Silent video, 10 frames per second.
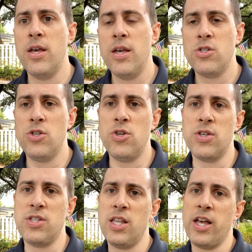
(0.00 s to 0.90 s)
So as you can
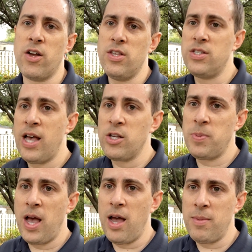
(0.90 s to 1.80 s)
see, like on this house
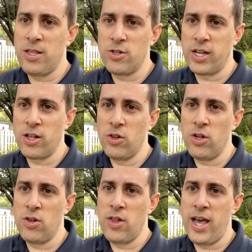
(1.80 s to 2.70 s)
behind me, there's like a
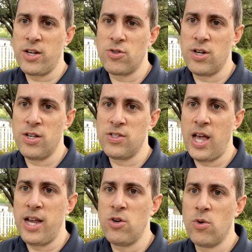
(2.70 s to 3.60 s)
little extra
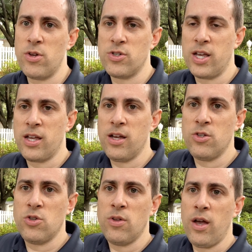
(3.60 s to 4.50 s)
side door. There's like a
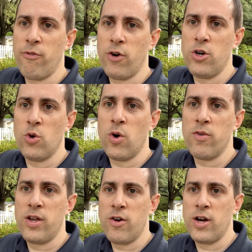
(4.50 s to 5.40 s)
front door over
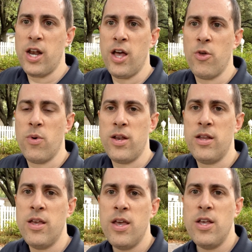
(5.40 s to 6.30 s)
here and another one.
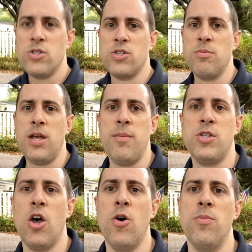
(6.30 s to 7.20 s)
So sometimes
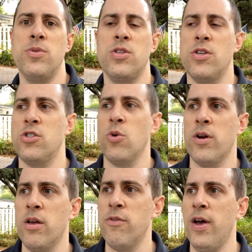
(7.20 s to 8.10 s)
homes sort
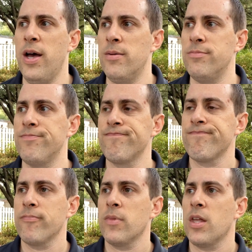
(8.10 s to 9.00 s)
of
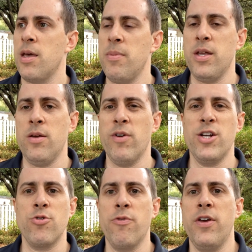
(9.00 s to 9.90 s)
can be
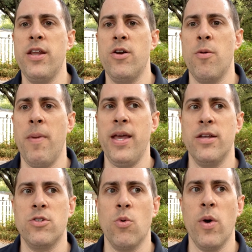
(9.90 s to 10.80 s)
retrofitted or made
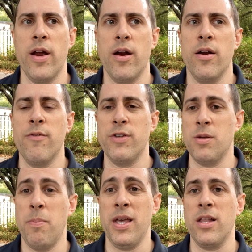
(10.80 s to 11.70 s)
it to where if it's a
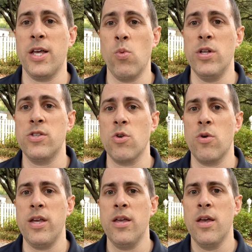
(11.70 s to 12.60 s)
big like one
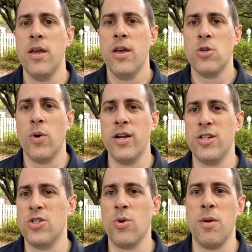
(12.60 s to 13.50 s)
story, to where it
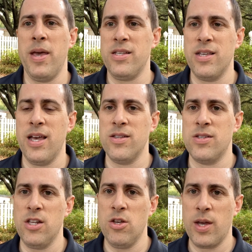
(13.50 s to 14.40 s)
just sort of makes sense
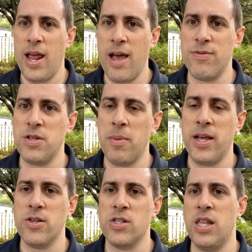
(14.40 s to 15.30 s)
and you can have somebody
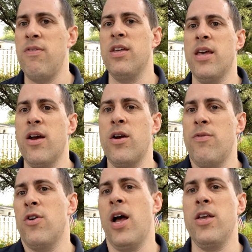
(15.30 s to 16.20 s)
else living there. And if
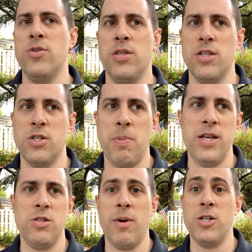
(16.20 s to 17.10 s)
you're not using the
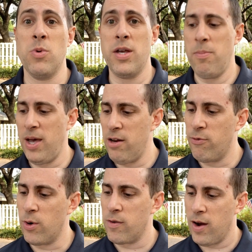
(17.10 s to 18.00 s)
space, you might as well get paid
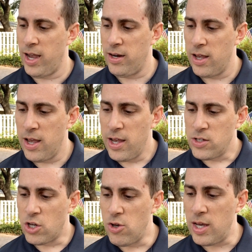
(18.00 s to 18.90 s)
for it, right?
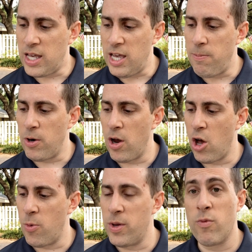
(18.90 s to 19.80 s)
So you can keep your
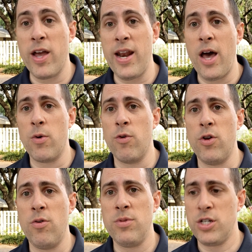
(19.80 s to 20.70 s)
home and rent out a
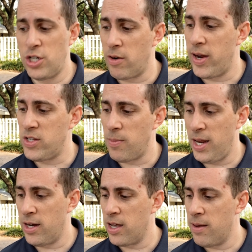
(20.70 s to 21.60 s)
room to generate some
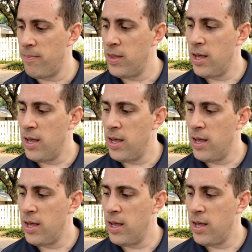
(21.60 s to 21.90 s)
income.